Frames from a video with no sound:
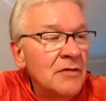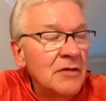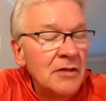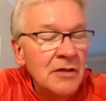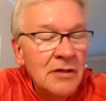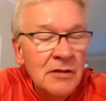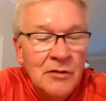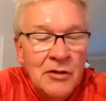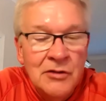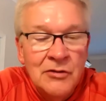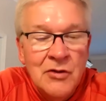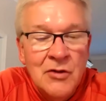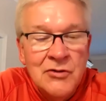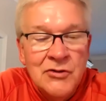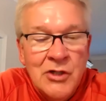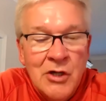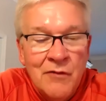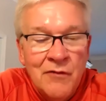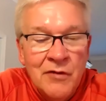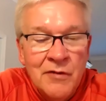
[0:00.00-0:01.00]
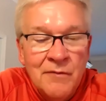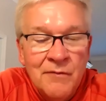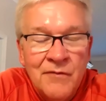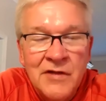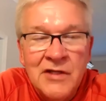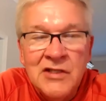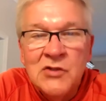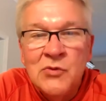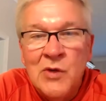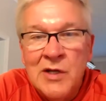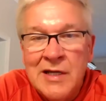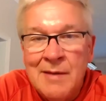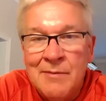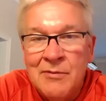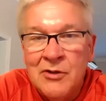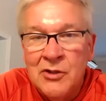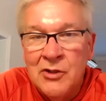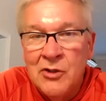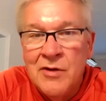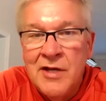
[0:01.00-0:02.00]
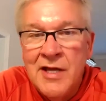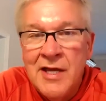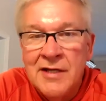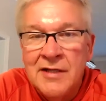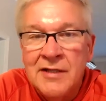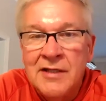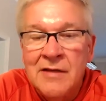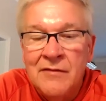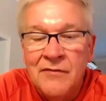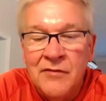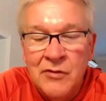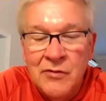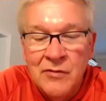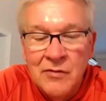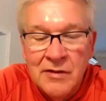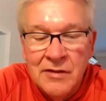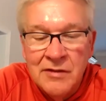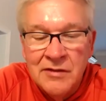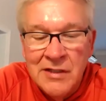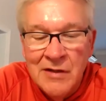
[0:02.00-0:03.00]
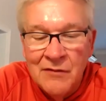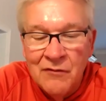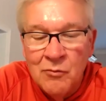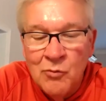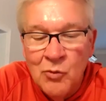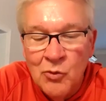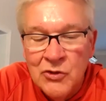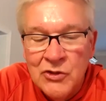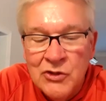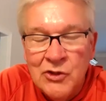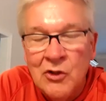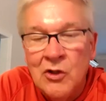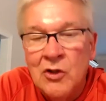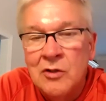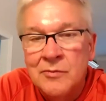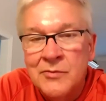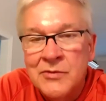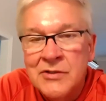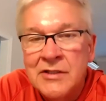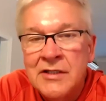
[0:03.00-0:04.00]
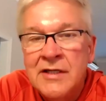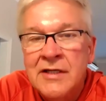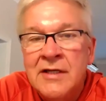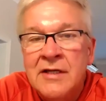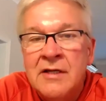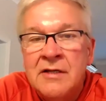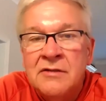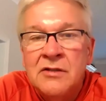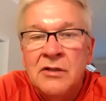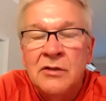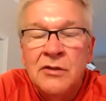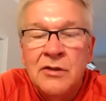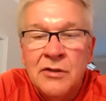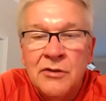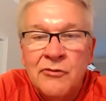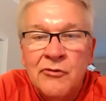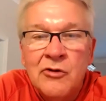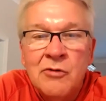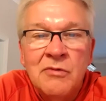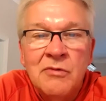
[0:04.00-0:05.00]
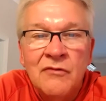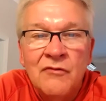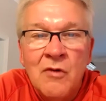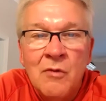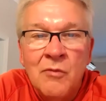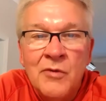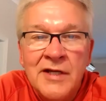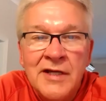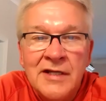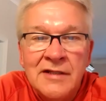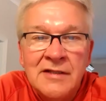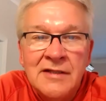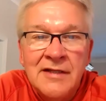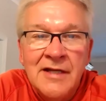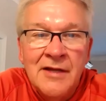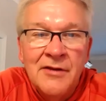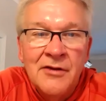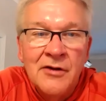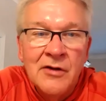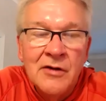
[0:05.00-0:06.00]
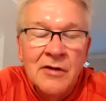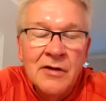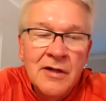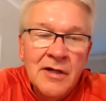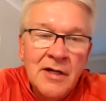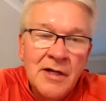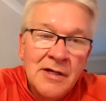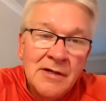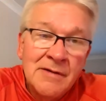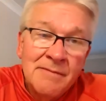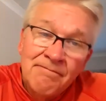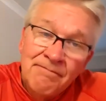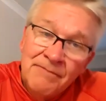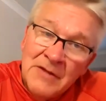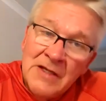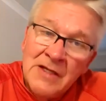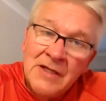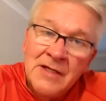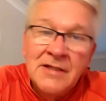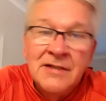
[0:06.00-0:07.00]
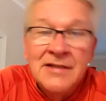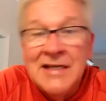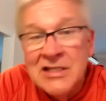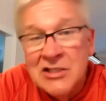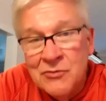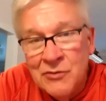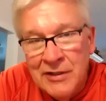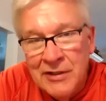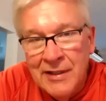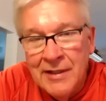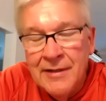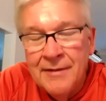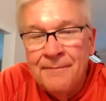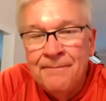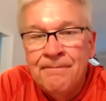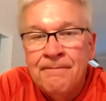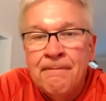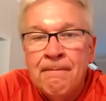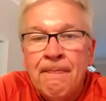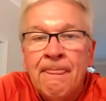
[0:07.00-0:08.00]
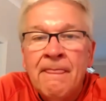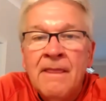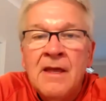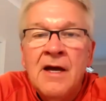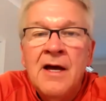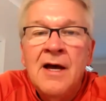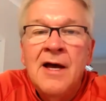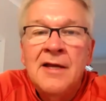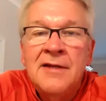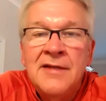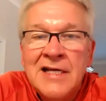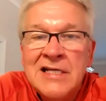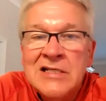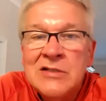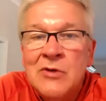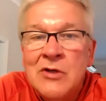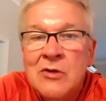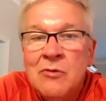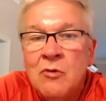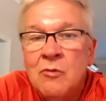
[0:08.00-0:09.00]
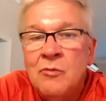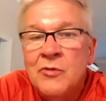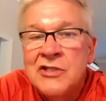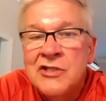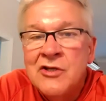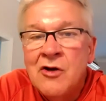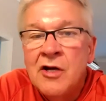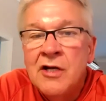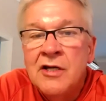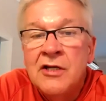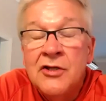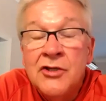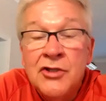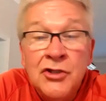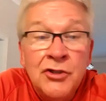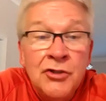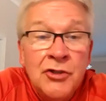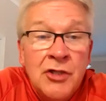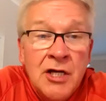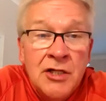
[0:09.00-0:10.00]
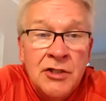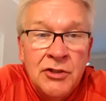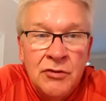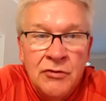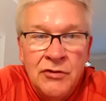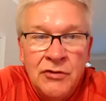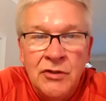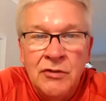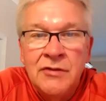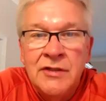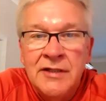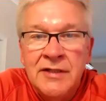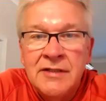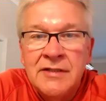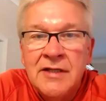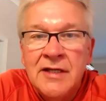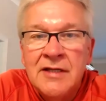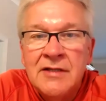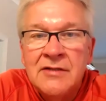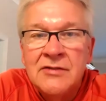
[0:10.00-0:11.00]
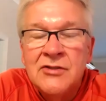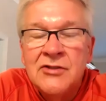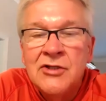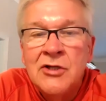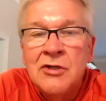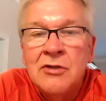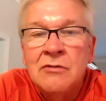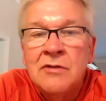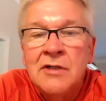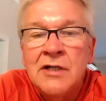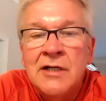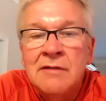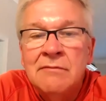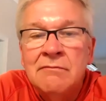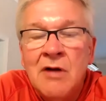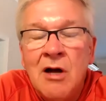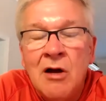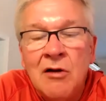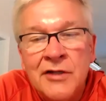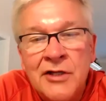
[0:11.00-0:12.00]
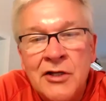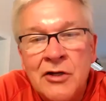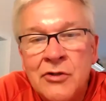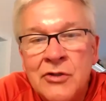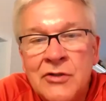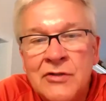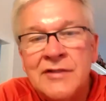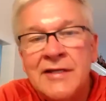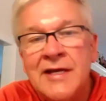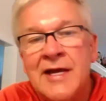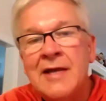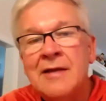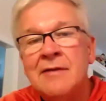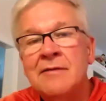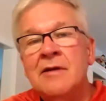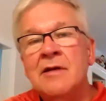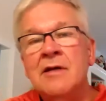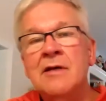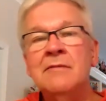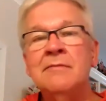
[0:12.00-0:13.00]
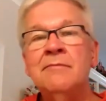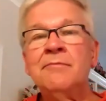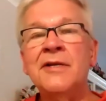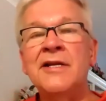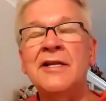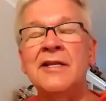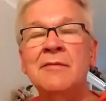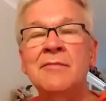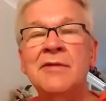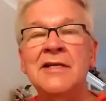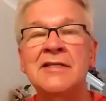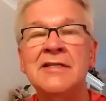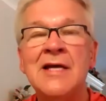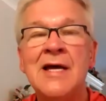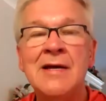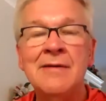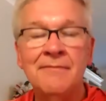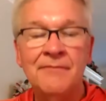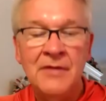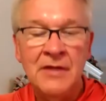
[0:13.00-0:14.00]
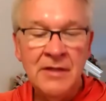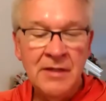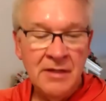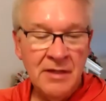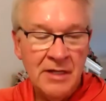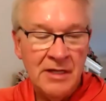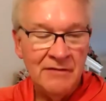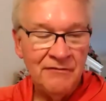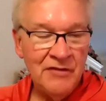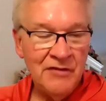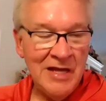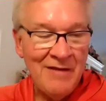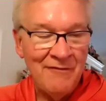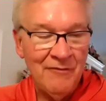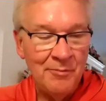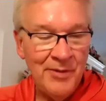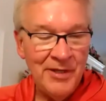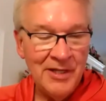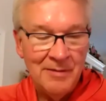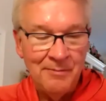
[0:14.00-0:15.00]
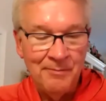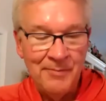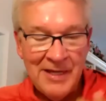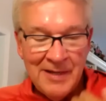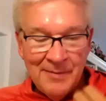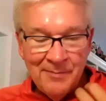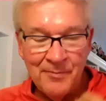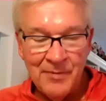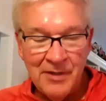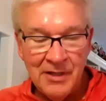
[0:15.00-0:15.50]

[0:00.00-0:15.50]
look those over. This week, I'm going to go ahead and give you several more Psalms to look through before we get together next week. Next week, we'll be starting a new unit. And so I'll introduce that. But in the meantime, if you have a pen and paper,